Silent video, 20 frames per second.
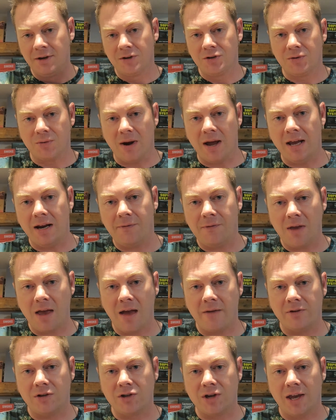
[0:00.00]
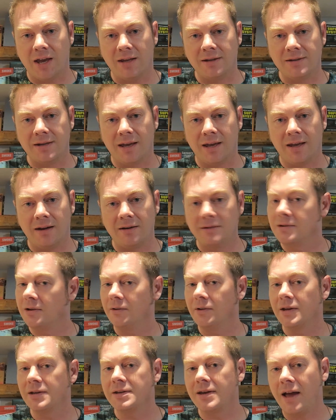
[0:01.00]
Try it if you have a chance. And until
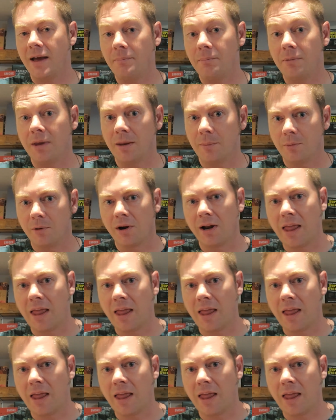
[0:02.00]
next time, keep Route